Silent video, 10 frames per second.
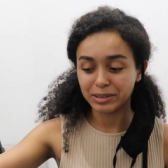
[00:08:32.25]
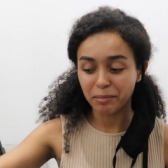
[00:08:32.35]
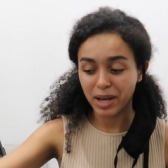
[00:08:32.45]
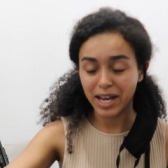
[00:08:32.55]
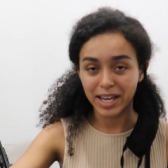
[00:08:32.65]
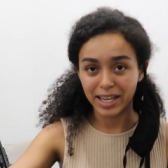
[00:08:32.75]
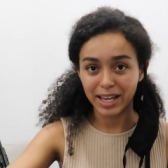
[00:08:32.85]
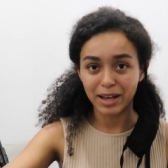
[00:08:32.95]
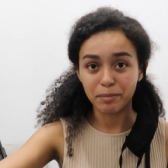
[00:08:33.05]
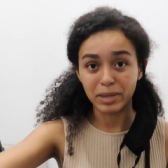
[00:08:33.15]

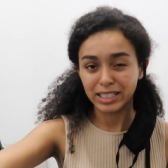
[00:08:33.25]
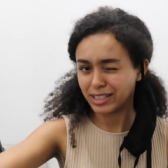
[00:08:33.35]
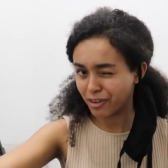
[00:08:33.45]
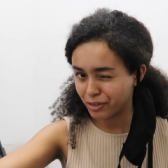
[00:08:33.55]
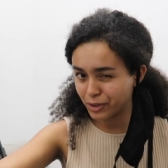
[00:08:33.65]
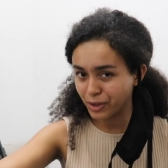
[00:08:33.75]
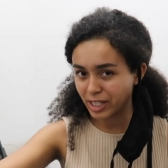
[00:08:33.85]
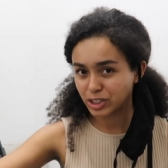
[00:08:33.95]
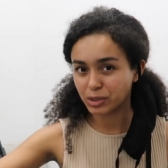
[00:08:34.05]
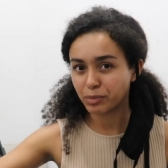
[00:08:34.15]
my big duffel
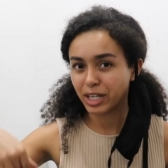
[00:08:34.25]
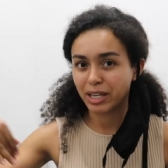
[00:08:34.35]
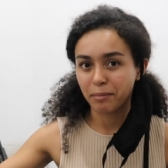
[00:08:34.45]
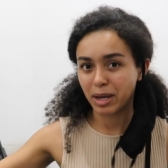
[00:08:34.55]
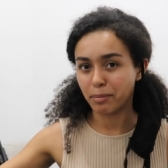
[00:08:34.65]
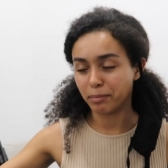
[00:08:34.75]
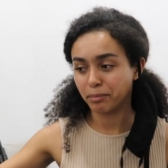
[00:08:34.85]
and just bring my